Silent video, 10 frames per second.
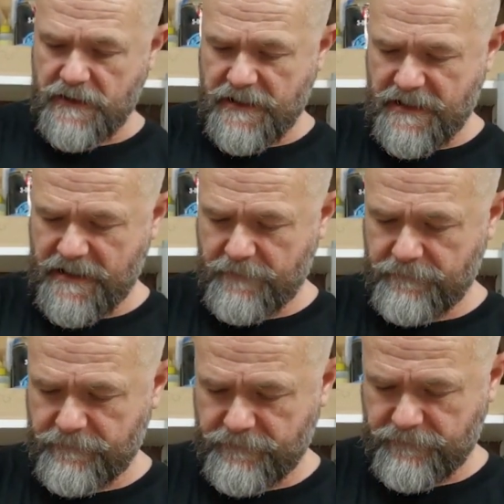
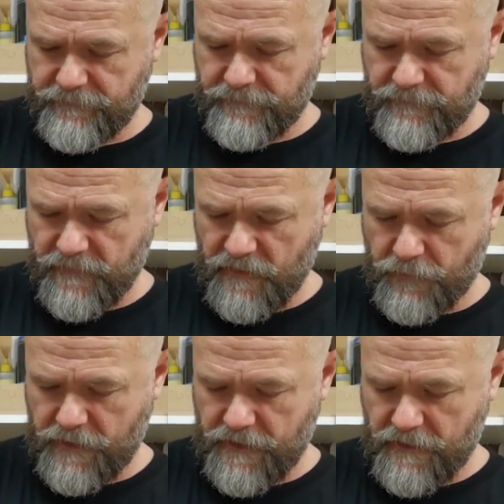
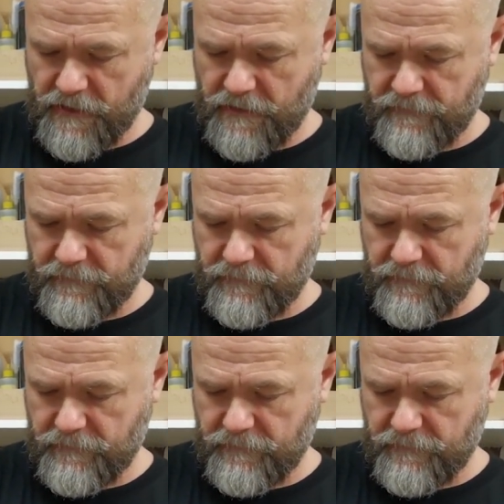where you are.